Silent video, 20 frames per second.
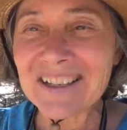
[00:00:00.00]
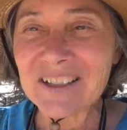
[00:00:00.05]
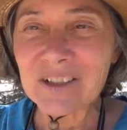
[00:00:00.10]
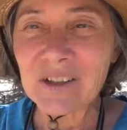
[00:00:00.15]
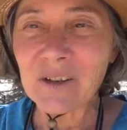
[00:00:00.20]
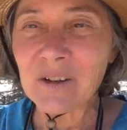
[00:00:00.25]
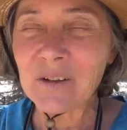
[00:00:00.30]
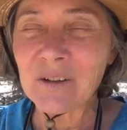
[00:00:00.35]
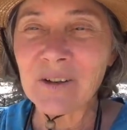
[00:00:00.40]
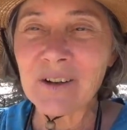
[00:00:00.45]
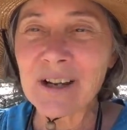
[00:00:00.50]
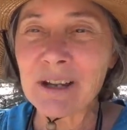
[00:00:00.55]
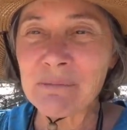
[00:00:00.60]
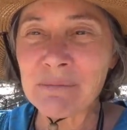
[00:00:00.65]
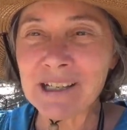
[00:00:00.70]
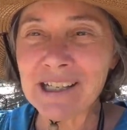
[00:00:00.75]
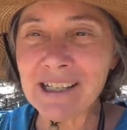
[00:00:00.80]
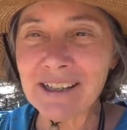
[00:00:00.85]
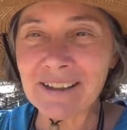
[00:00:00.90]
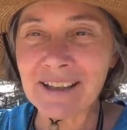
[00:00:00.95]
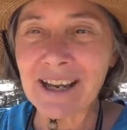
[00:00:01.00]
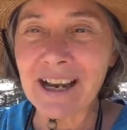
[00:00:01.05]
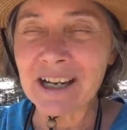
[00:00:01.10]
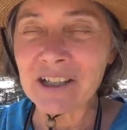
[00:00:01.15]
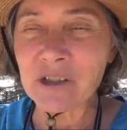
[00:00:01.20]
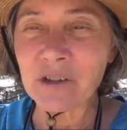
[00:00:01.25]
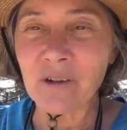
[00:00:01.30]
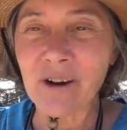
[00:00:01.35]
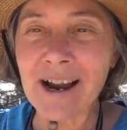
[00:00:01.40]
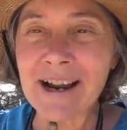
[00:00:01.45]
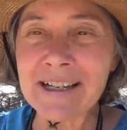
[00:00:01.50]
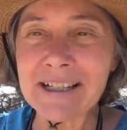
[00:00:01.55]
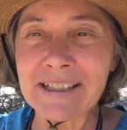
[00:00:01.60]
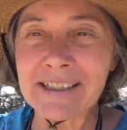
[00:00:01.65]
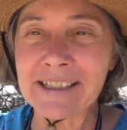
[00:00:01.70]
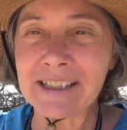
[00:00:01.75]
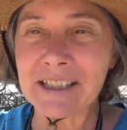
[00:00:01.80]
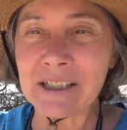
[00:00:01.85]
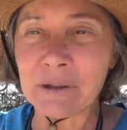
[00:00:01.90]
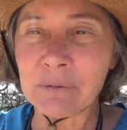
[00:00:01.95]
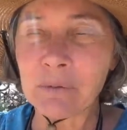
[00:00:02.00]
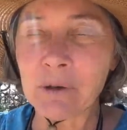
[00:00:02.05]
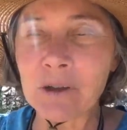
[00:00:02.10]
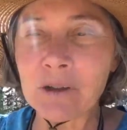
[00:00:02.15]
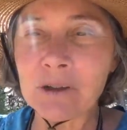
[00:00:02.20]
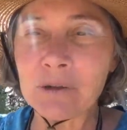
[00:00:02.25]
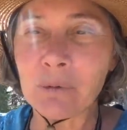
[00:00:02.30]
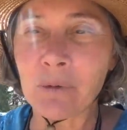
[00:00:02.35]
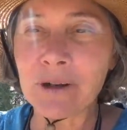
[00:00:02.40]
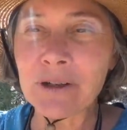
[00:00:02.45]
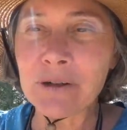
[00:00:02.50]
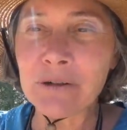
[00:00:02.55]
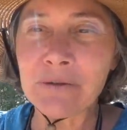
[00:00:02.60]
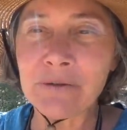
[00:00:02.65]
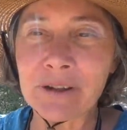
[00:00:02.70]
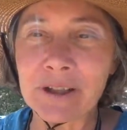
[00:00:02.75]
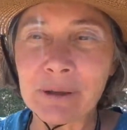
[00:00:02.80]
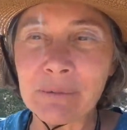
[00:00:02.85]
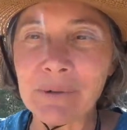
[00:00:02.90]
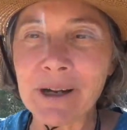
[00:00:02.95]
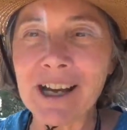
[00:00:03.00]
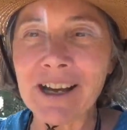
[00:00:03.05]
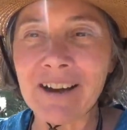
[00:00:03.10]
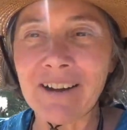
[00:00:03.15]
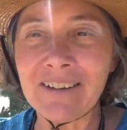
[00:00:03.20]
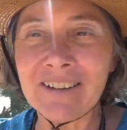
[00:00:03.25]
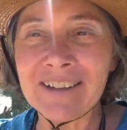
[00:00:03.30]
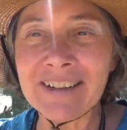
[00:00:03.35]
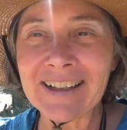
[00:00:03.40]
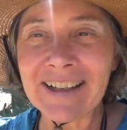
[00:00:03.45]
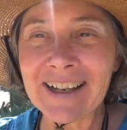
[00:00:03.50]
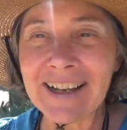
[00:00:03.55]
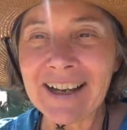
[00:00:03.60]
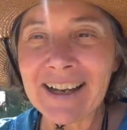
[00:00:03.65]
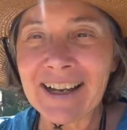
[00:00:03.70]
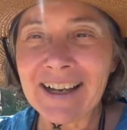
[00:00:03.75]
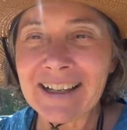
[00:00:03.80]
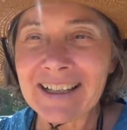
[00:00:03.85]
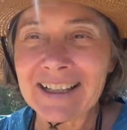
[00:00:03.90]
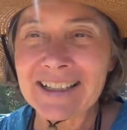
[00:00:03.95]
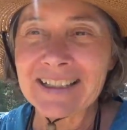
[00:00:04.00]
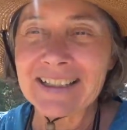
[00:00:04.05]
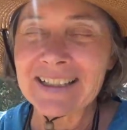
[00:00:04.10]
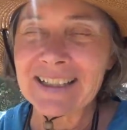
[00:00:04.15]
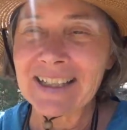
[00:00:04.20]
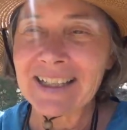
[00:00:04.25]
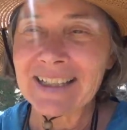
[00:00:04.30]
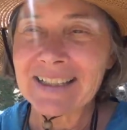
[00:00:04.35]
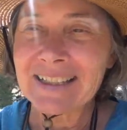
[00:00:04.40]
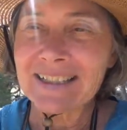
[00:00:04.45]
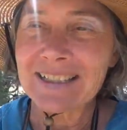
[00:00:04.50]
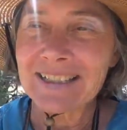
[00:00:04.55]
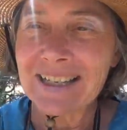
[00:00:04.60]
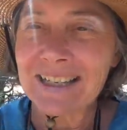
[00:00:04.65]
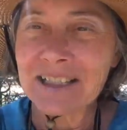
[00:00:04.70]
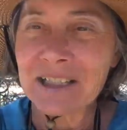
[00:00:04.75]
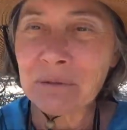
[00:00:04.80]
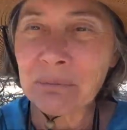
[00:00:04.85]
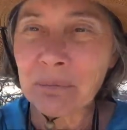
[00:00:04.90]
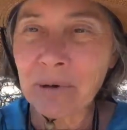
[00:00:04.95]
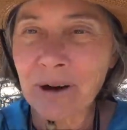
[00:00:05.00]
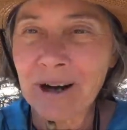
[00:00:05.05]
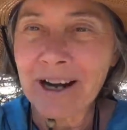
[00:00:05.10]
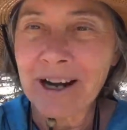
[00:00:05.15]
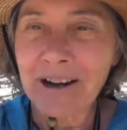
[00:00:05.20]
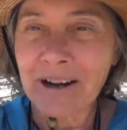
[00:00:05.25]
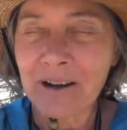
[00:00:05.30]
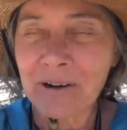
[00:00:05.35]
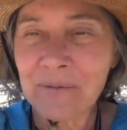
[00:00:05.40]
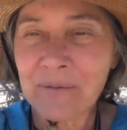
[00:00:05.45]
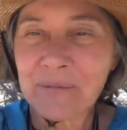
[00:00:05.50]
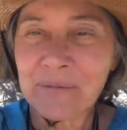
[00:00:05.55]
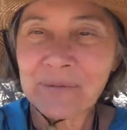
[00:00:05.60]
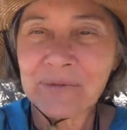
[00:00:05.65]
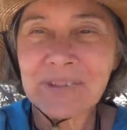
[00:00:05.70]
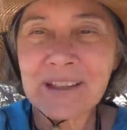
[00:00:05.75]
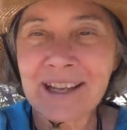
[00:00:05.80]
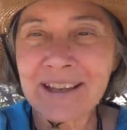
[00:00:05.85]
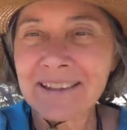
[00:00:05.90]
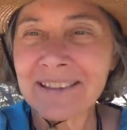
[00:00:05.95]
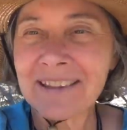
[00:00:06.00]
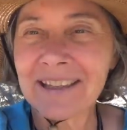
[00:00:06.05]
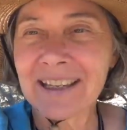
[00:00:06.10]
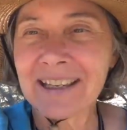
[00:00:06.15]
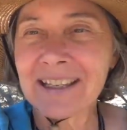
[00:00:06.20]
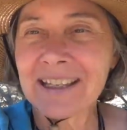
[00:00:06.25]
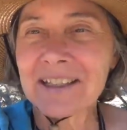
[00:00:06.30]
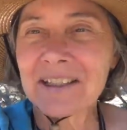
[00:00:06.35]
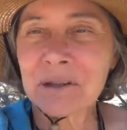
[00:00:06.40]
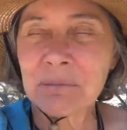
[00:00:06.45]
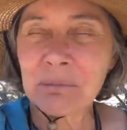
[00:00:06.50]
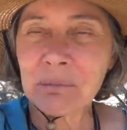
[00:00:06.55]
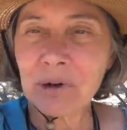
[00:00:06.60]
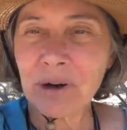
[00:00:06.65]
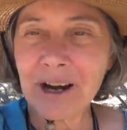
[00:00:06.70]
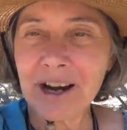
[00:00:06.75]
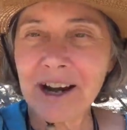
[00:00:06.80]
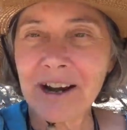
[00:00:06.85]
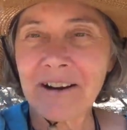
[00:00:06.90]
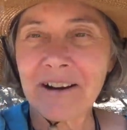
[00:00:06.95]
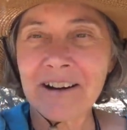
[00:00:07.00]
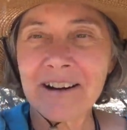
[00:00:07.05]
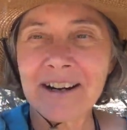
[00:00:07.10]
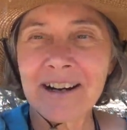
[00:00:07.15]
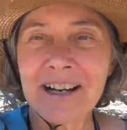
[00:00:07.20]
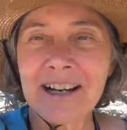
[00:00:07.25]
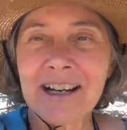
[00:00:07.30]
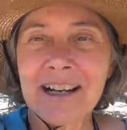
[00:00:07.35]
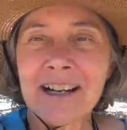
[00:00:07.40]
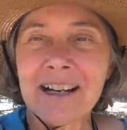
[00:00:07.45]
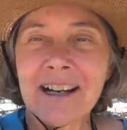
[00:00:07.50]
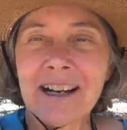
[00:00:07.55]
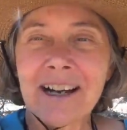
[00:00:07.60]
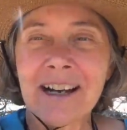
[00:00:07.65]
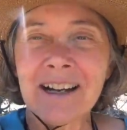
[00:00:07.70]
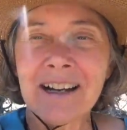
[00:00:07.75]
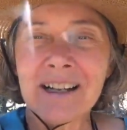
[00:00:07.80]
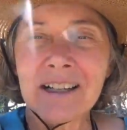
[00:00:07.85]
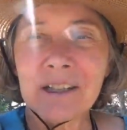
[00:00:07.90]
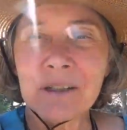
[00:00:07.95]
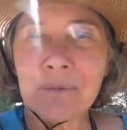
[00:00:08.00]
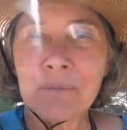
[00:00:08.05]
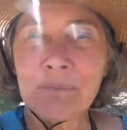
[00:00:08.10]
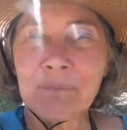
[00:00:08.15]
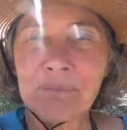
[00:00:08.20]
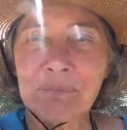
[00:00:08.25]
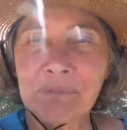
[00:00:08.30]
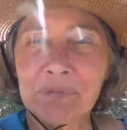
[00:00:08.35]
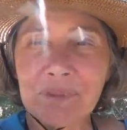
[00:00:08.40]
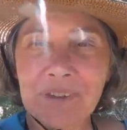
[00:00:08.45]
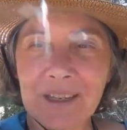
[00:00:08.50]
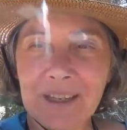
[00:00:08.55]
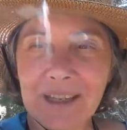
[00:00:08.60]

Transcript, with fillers: So immediately I tried it and it worked wonderfully well. It's, it's, it's a prayer, I think. It's a prayer um,